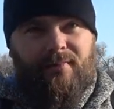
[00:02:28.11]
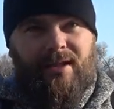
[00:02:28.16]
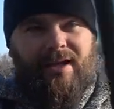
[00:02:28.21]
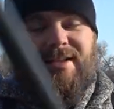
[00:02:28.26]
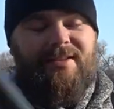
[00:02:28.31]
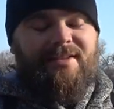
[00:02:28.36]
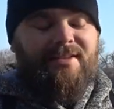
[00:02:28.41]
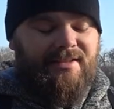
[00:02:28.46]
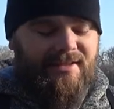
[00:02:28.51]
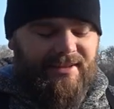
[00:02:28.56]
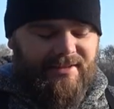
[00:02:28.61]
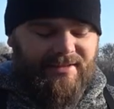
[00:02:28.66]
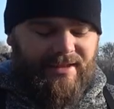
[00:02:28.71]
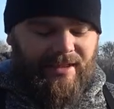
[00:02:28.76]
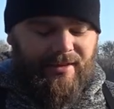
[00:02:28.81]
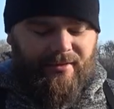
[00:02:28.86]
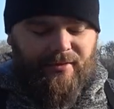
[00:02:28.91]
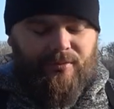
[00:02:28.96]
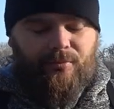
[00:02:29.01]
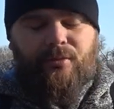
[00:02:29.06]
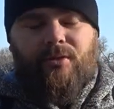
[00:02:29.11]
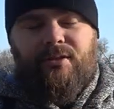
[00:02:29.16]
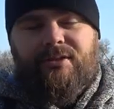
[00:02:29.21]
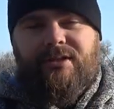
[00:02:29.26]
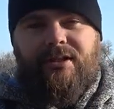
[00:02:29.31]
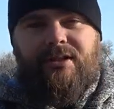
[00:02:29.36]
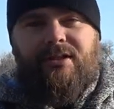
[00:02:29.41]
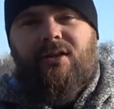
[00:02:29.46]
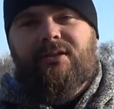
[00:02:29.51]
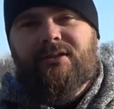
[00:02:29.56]
and it sticks out of the
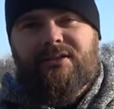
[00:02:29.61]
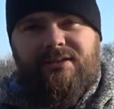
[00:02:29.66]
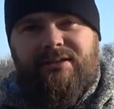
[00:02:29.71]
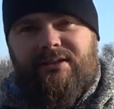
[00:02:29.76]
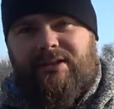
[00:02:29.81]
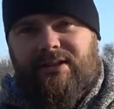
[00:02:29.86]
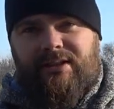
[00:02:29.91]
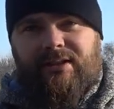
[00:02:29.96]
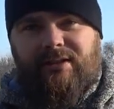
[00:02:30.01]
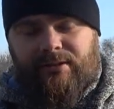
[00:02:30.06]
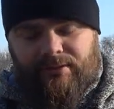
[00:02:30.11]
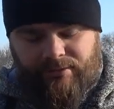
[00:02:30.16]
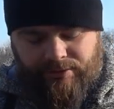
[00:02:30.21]
water constantly.